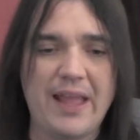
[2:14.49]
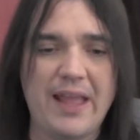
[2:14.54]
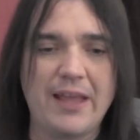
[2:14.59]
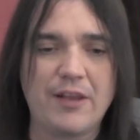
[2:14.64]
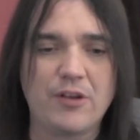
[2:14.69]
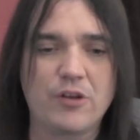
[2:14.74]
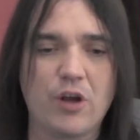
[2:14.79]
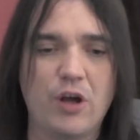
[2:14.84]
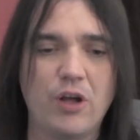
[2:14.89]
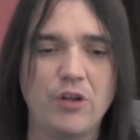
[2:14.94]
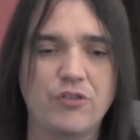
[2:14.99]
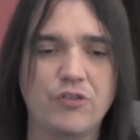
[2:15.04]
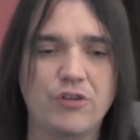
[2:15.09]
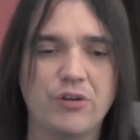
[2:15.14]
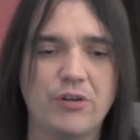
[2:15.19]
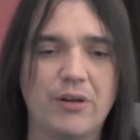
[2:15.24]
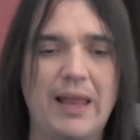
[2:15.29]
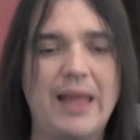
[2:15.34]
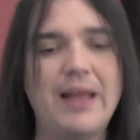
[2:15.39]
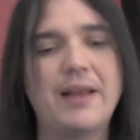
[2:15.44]
and
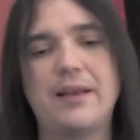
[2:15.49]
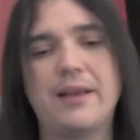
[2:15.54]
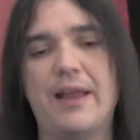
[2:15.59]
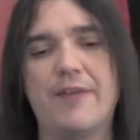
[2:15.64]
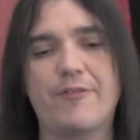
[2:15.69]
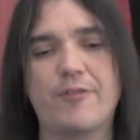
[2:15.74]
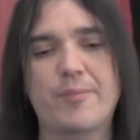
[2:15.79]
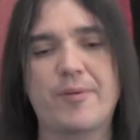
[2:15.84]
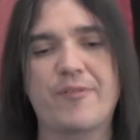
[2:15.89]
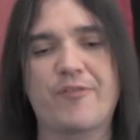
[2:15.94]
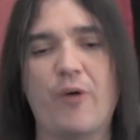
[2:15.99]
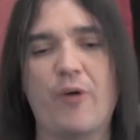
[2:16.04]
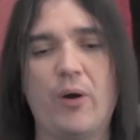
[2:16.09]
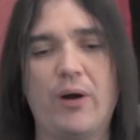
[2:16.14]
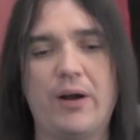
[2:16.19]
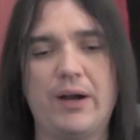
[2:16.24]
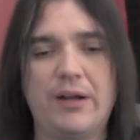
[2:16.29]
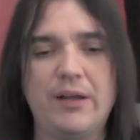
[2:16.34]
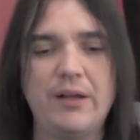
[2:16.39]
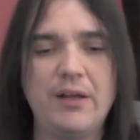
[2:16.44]
culture like never
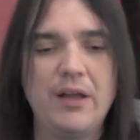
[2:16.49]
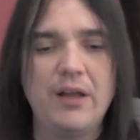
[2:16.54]
before.